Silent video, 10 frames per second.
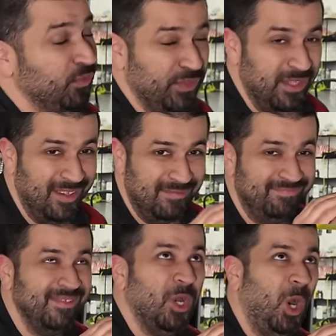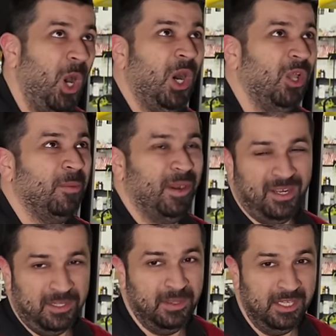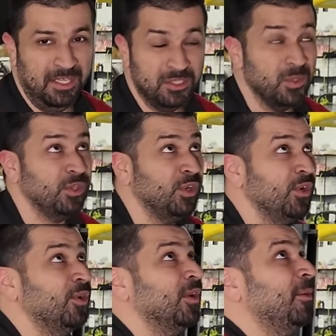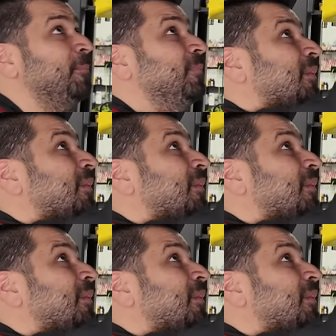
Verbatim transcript: of the hallmark things with Toyota,